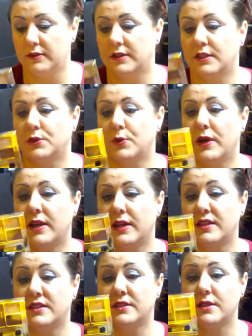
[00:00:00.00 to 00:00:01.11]
this one
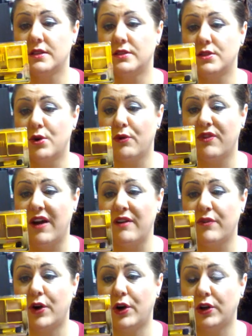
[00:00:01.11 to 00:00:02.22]
is 05
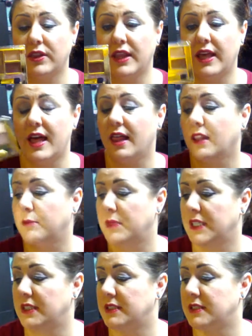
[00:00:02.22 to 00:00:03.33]
Earthly
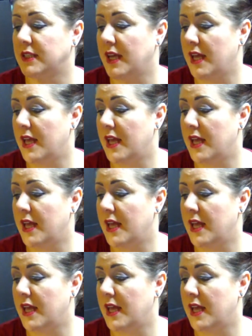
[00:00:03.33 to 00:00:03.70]
Elements,